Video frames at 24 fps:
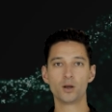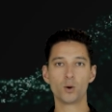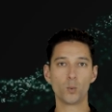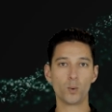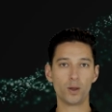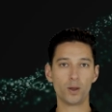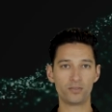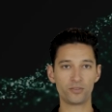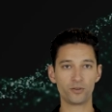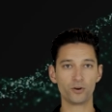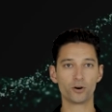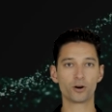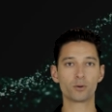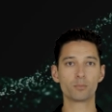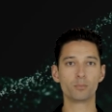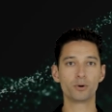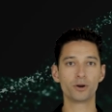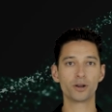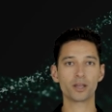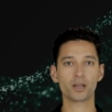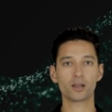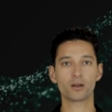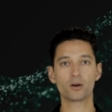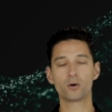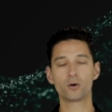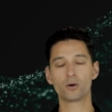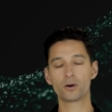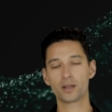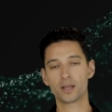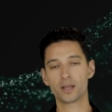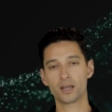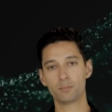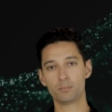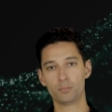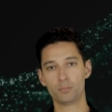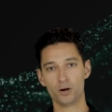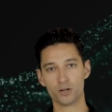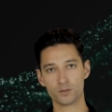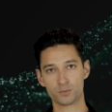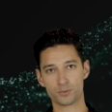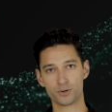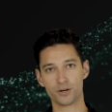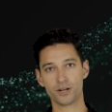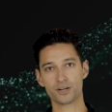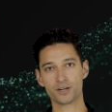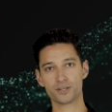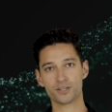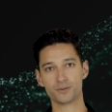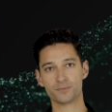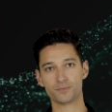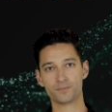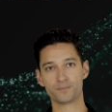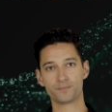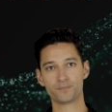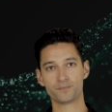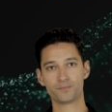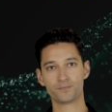with your body recording in post-production.